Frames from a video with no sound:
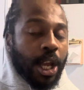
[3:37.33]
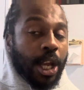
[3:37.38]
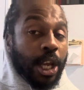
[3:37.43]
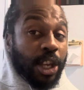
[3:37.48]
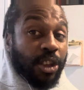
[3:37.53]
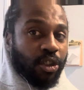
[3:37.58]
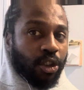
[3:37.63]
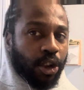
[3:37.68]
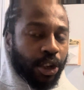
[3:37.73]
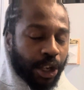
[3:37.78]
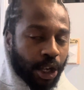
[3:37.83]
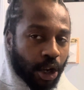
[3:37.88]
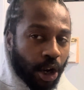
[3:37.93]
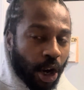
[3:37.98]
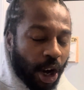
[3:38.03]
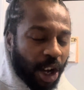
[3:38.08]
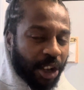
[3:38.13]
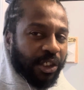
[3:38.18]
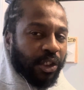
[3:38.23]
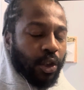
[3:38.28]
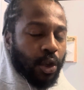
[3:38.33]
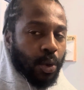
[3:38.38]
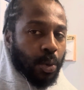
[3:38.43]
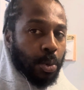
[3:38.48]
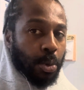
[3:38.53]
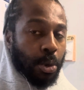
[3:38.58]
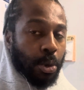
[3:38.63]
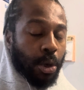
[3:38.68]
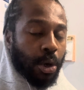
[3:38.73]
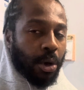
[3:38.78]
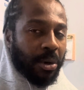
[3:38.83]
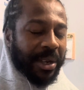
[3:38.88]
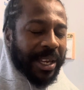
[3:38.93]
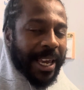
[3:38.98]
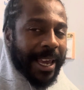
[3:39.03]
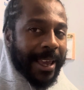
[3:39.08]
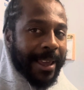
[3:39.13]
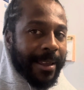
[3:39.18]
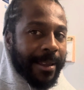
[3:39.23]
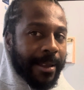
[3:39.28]
it's gonna cost you,
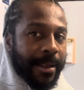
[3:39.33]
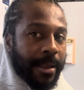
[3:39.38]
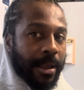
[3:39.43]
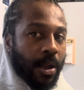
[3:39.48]
okay?